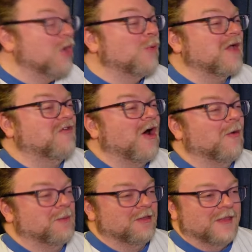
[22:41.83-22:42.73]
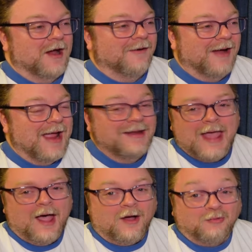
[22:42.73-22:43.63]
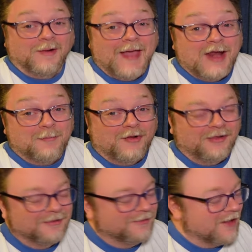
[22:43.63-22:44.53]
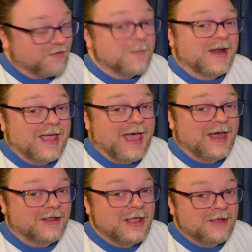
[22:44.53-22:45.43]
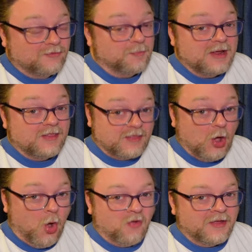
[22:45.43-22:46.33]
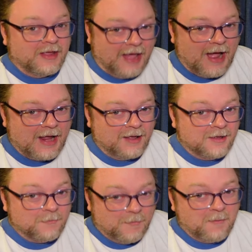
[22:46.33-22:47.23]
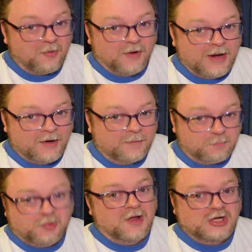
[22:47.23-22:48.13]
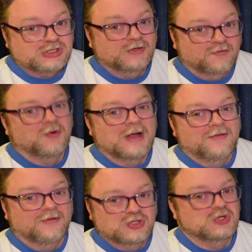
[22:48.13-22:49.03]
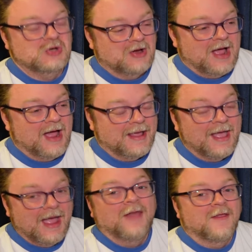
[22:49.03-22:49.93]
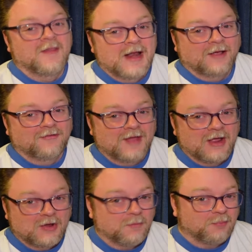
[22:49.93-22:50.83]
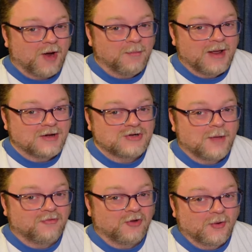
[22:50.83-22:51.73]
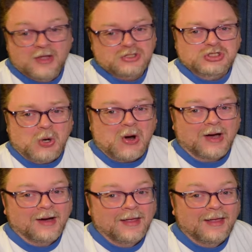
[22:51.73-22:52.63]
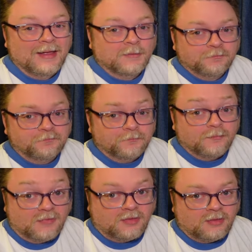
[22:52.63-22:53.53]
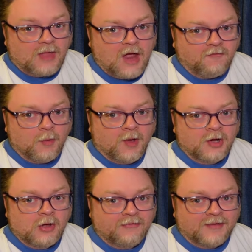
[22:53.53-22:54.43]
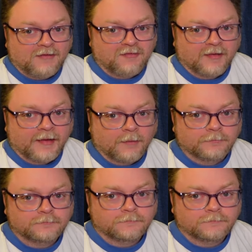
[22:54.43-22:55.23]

We've all been there, right? Yeah, relatable. Everybody had to be the only guy member in a production of Grease in junior high, and then the next day your prom date dumps you. Sure. Everyone knows that feeling.